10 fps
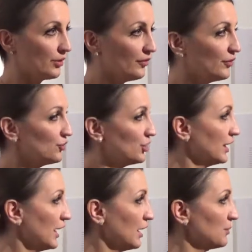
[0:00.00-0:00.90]
refugee
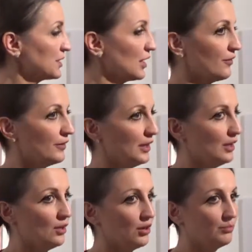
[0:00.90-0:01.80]
camps, everything
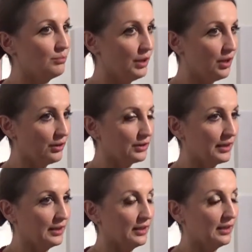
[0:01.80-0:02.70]
got blocked,
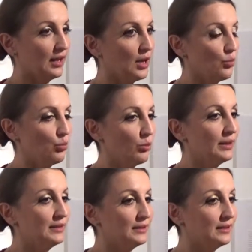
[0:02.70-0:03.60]
and
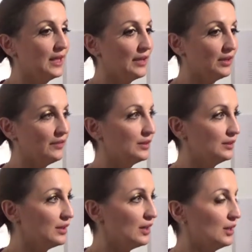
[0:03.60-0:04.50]
women didn't have even
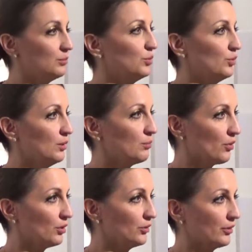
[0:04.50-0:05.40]
time to
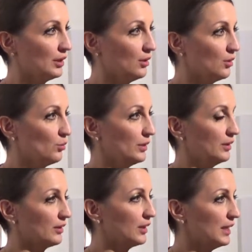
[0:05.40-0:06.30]
embroider along with
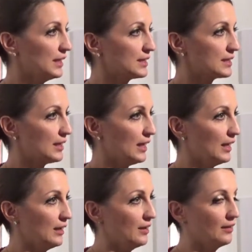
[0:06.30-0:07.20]
their kids
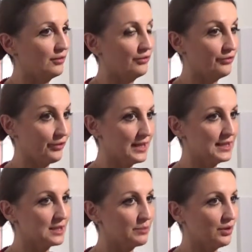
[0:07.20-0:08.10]
and
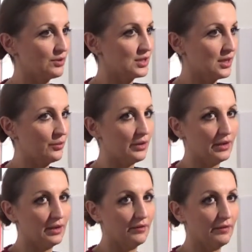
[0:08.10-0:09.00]
friends, because they were
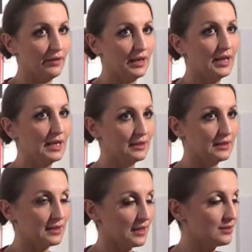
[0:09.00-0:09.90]
in a very
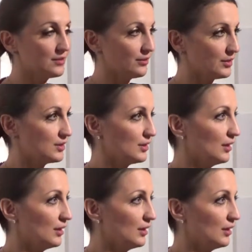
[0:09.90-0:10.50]
disastrous